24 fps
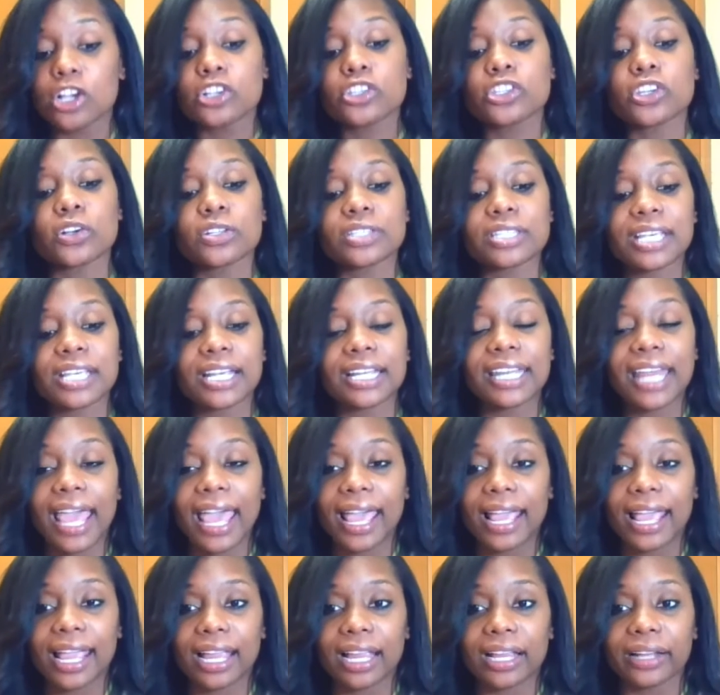So
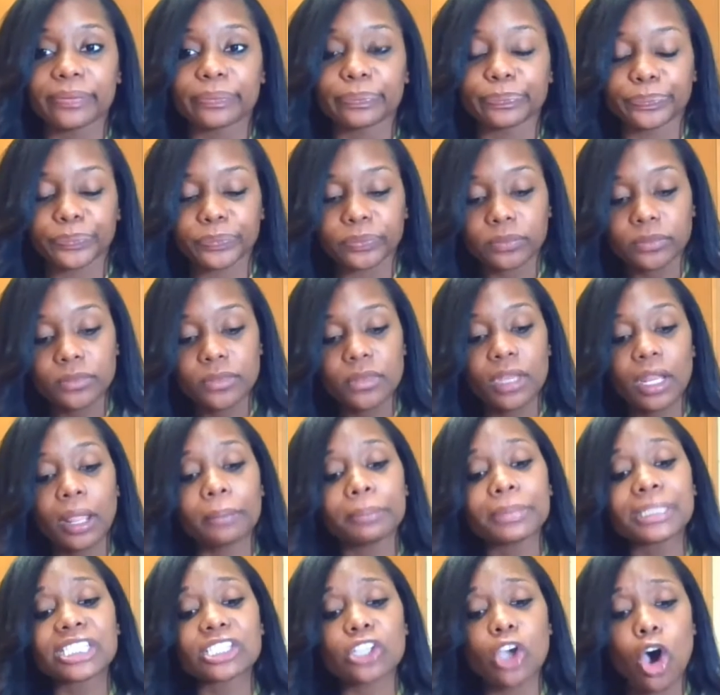today,
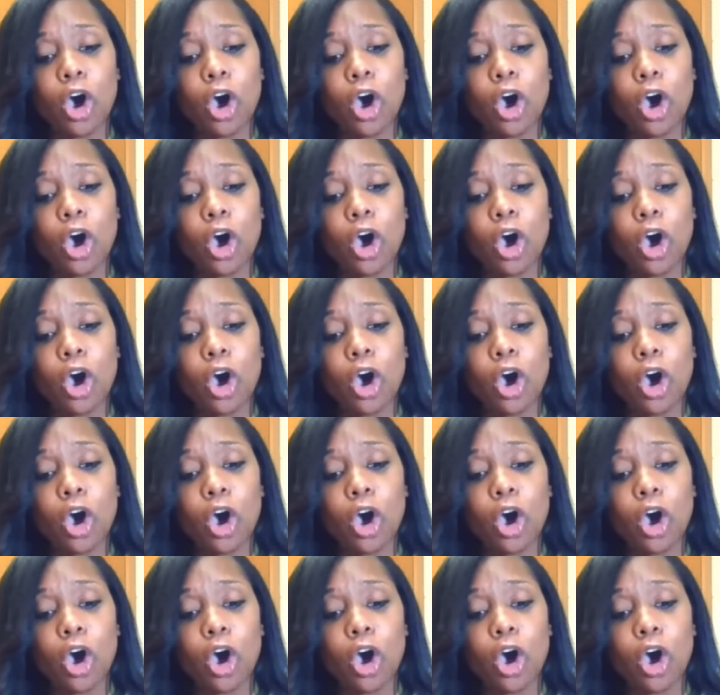Ms.